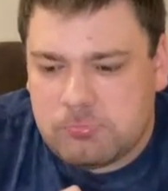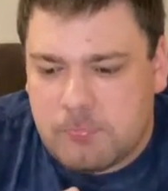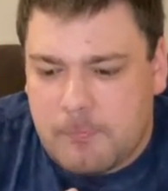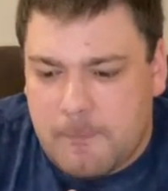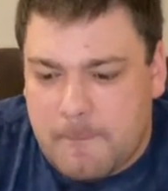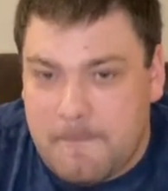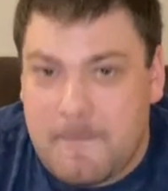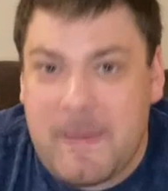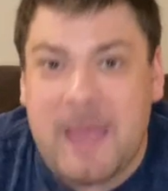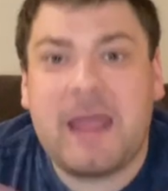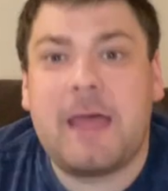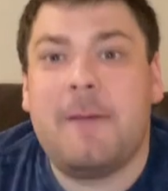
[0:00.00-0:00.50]

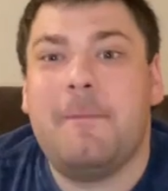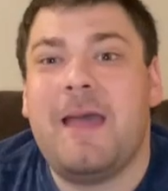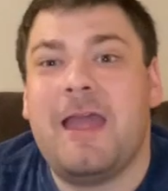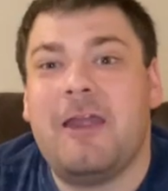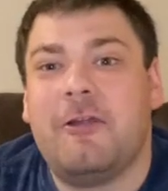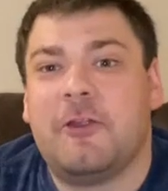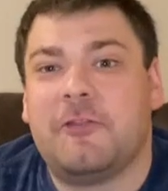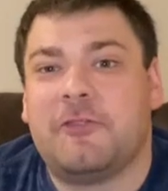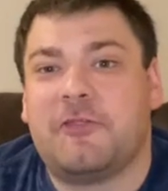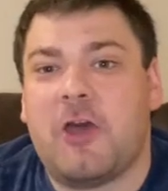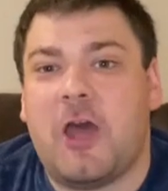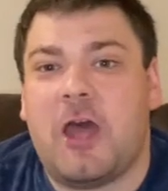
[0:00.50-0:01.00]
mega
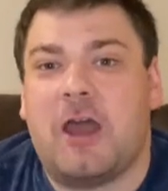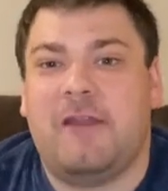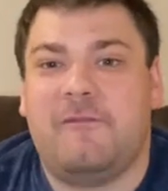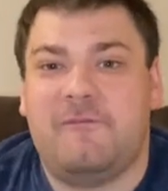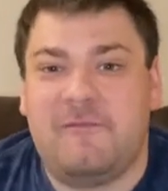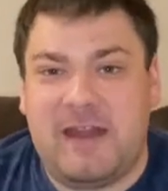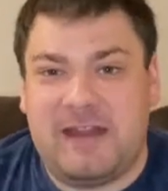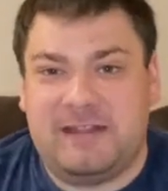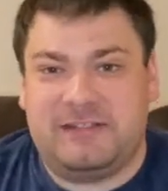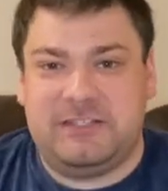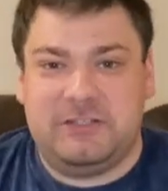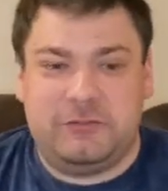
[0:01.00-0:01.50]
marathon of
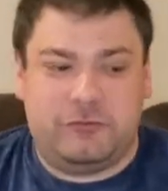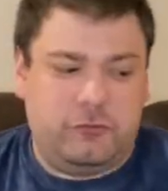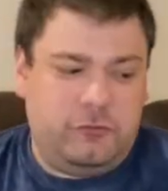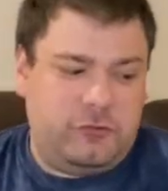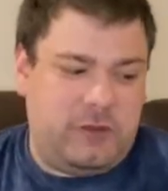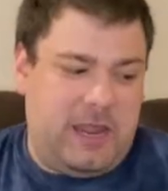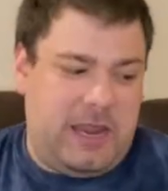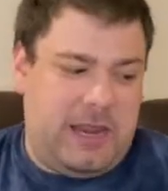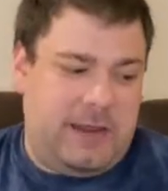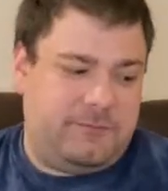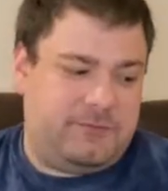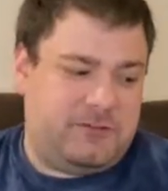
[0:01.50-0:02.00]
Nancy Drew
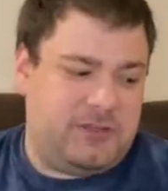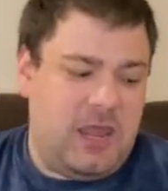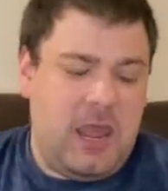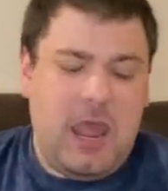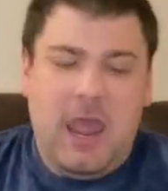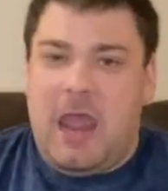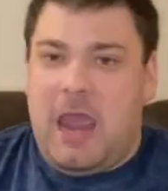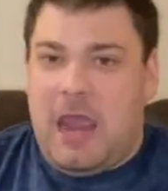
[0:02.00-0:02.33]
games.